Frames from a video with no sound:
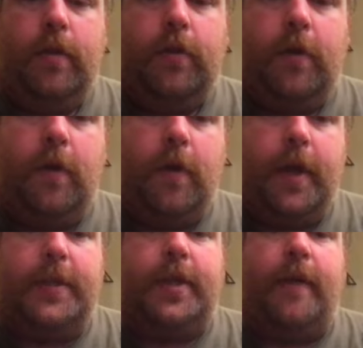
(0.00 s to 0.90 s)
The girl
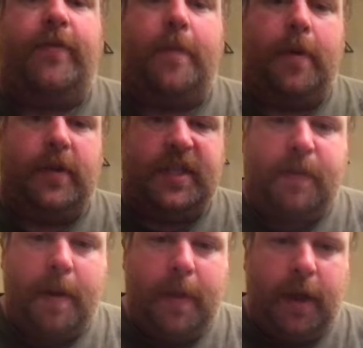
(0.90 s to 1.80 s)
gets off the boat
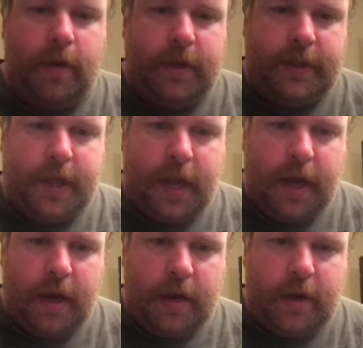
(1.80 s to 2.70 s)
despite Mallory
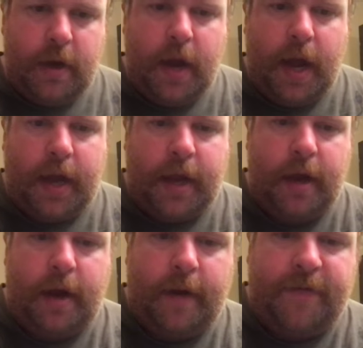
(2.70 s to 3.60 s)
saying to not get
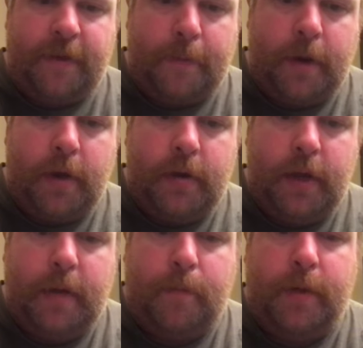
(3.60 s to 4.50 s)
off the boat,
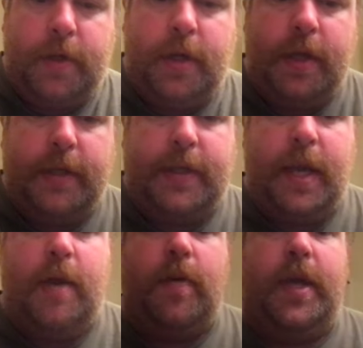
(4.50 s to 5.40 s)
but she does
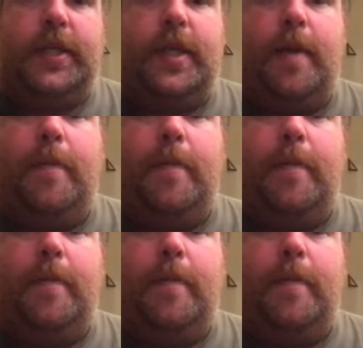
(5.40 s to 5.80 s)
anyways, and